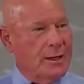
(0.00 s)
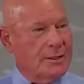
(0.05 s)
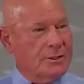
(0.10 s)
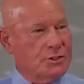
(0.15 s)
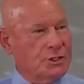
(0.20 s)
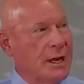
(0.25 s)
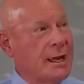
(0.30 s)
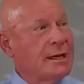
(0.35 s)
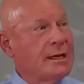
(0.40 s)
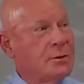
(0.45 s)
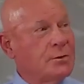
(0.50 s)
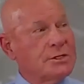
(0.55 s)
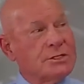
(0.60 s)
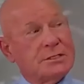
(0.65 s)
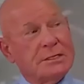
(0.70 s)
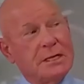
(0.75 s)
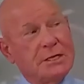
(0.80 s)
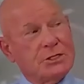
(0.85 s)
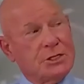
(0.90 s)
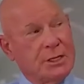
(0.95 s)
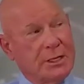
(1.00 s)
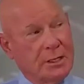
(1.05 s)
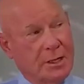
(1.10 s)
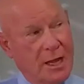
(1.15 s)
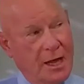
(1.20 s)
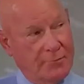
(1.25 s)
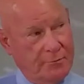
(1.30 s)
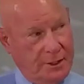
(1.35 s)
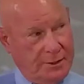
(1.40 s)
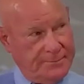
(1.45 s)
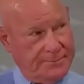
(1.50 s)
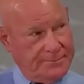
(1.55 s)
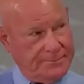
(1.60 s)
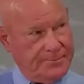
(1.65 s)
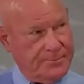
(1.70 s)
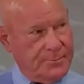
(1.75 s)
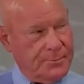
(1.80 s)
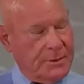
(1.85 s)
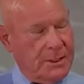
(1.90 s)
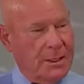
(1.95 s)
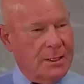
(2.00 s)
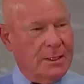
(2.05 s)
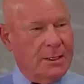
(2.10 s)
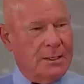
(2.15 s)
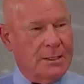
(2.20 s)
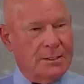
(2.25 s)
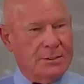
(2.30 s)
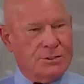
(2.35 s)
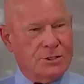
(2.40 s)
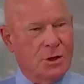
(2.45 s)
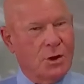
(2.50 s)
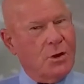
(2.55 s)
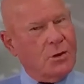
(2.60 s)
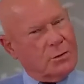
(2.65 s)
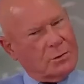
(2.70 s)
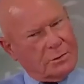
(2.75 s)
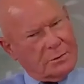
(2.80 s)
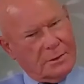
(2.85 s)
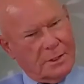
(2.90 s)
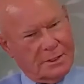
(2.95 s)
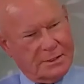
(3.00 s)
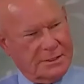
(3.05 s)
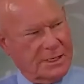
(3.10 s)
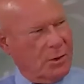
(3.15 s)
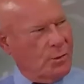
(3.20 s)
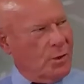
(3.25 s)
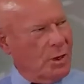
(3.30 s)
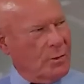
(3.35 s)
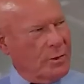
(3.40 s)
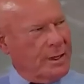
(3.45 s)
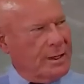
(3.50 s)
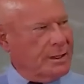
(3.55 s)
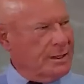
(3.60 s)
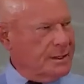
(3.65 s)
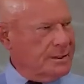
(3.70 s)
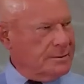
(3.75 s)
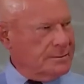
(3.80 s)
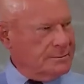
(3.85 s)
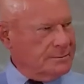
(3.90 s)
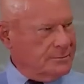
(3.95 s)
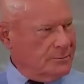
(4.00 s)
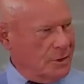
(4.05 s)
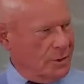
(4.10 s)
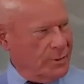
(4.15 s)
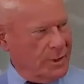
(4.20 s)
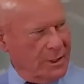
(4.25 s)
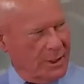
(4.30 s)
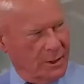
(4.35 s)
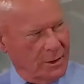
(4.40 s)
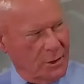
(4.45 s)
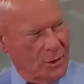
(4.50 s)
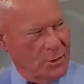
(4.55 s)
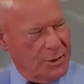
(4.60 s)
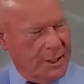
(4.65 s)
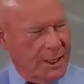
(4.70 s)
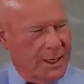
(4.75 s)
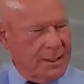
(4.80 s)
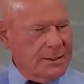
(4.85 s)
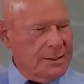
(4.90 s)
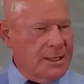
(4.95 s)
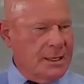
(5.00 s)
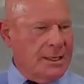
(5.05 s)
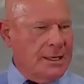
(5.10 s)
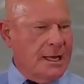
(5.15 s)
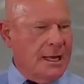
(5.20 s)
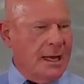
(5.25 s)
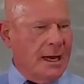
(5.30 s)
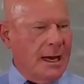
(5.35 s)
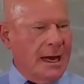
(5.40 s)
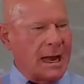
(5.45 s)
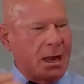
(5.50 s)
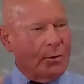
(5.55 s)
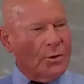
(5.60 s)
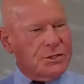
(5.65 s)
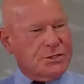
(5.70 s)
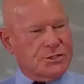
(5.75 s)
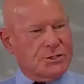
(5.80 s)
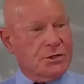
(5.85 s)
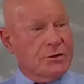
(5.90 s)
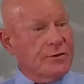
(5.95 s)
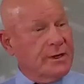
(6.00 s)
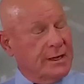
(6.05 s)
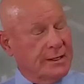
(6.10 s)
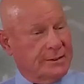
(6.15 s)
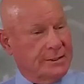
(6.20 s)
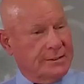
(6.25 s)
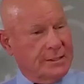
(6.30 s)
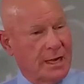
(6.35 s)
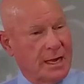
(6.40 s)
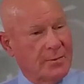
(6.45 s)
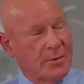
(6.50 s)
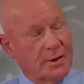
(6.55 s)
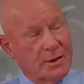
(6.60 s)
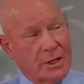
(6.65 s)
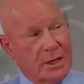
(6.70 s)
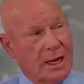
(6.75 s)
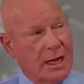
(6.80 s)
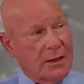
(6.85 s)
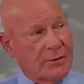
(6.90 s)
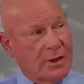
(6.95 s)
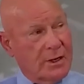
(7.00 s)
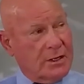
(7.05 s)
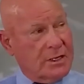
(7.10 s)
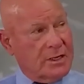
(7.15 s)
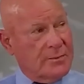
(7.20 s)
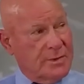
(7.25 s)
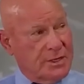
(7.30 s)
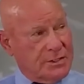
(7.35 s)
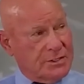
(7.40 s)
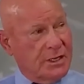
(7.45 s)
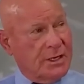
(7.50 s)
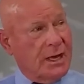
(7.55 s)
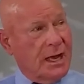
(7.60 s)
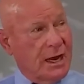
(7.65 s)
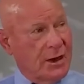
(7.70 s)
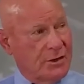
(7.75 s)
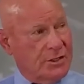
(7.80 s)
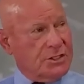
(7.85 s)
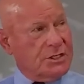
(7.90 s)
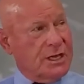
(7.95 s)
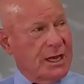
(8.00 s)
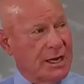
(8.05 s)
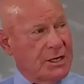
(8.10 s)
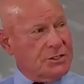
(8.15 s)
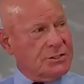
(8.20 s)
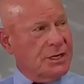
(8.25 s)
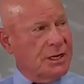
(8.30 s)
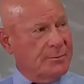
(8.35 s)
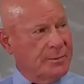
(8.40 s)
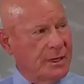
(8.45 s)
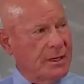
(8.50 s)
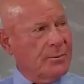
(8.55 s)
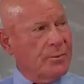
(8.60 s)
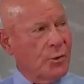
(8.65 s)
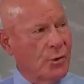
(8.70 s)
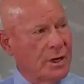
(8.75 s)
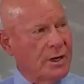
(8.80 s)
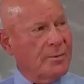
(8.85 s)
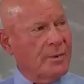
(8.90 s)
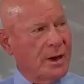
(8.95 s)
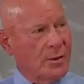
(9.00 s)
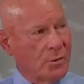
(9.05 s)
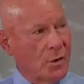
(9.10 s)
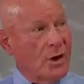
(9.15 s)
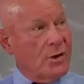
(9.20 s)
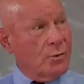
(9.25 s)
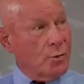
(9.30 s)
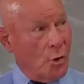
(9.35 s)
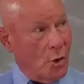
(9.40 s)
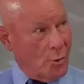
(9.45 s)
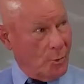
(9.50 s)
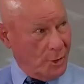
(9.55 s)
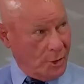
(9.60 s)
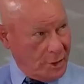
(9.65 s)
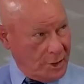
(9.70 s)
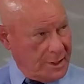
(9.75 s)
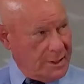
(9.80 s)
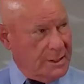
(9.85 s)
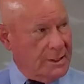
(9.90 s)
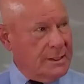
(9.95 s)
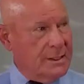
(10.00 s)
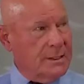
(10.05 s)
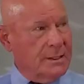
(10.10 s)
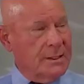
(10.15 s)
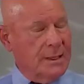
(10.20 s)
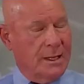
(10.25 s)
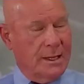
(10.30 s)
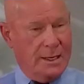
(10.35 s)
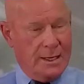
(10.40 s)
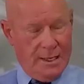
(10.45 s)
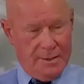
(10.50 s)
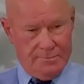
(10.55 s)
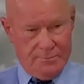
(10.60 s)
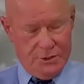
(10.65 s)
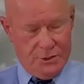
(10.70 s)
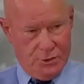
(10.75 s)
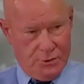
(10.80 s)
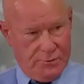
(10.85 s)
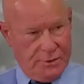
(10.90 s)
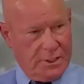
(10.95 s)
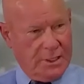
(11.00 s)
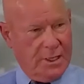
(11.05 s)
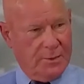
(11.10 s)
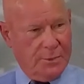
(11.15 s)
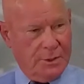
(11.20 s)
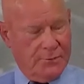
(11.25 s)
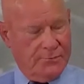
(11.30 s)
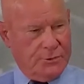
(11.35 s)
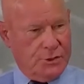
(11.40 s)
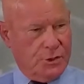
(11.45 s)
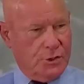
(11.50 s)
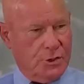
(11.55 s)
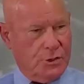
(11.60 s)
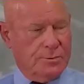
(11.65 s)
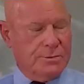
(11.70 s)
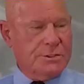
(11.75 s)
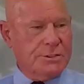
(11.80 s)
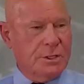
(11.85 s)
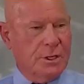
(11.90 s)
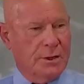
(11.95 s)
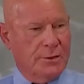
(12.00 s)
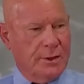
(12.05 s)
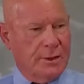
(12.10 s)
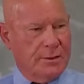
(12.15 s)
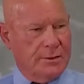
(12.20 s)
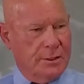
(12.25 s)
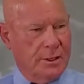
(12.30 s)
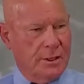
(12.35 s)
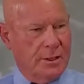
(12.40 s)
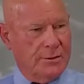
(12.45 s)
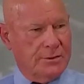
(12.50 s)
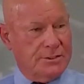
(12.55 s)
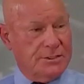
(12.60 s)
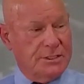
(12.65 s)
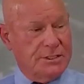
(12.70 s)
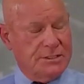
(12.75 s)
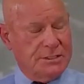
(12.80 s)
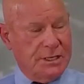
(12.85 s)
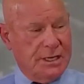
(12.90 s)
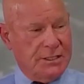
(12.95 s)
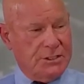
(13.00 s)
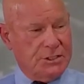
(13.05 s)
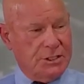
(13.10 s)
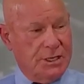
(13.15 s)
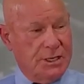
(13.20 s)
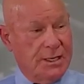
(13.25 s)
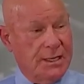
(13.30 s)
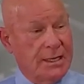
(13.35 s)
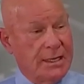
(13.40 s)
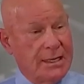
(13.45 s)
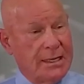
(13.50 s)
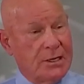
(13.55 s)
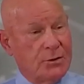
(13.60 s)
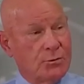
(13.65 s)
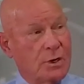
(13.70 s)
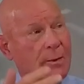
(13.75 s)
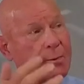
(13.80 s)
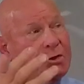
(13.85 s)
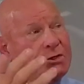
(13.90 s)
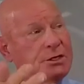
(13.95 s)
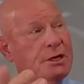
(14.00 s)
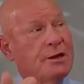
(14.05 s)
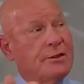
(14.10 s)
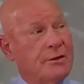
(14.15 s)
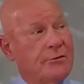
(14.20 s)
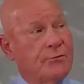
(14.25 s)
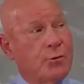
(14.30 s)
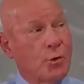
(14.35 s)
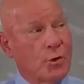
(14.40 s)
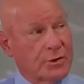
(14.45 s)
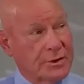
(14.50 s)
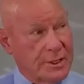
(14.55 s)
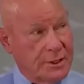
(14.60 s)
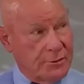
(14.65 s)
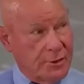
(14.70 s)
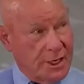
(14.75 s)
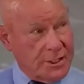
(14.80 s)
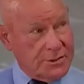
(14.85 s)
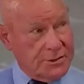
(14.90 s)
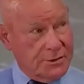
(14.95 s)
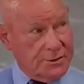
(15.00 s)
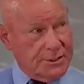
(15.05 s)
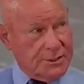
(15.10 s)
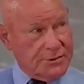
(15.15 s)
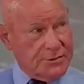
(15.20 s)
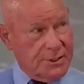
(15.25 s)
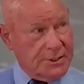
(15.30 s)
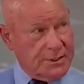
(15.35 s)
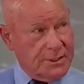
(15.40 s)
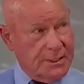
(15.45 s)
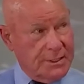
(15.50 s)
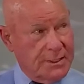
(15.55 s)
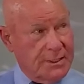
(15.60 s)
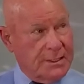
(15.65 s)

Janie was teaching in Loveland. So it's like, where are we gonna locate? I was serving at the time on the Colorado Commission on Higher Education. I'd been appointed by Roy Romer, and I served a couple of terms on CCHE, representing the 4th Congressional District.